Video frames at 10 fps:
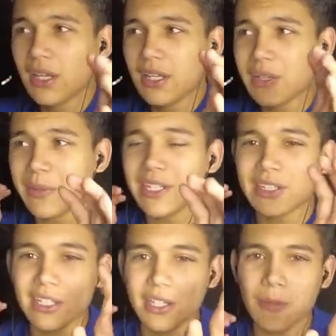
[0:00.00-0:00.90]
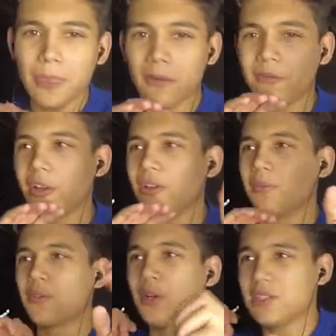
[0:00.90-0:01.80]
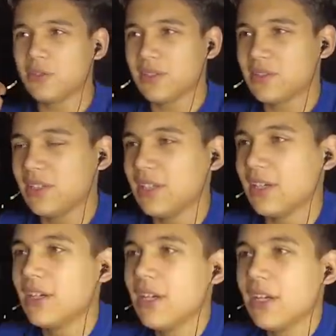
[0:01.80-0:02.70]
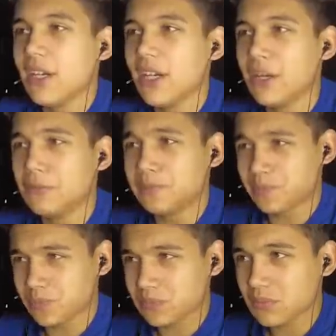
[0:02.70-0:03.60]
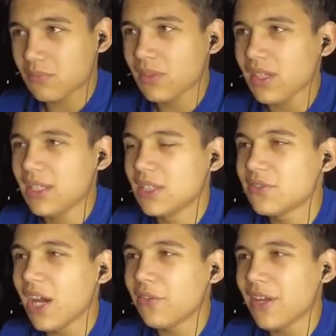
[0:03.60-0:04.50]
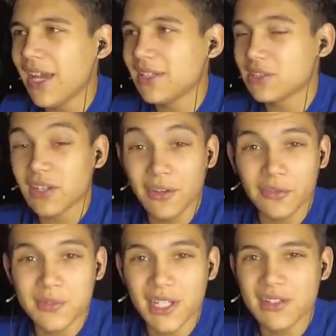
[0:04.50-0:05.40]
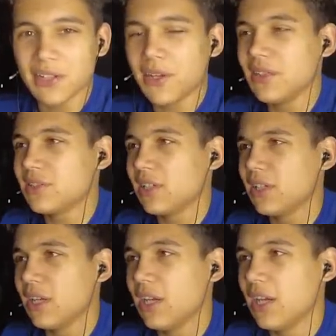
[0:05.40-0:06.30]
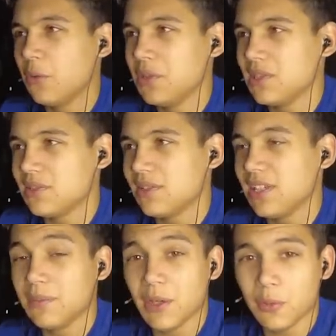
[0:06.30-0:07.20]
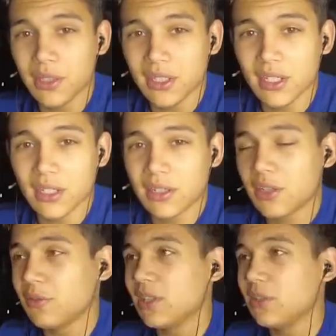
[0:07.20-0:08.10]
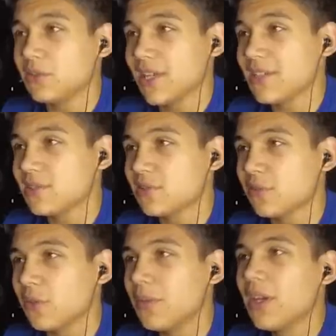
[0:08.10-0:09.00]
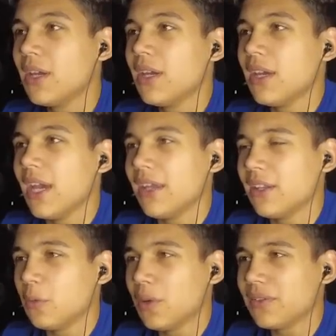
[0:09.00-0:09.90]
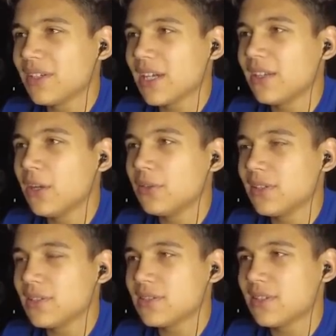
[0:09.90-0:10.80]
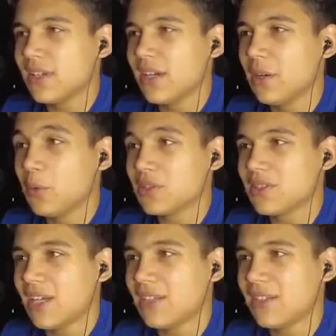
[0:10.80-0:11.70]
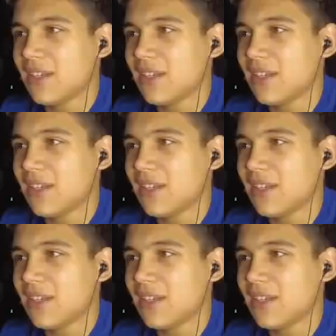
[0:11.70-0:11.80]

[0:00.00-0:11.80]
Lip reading: immediately follow him through, as you can see there. The driver ahead is a driver from JJ Racing, which is the team that we currently use engines from. And one thing I noticed was that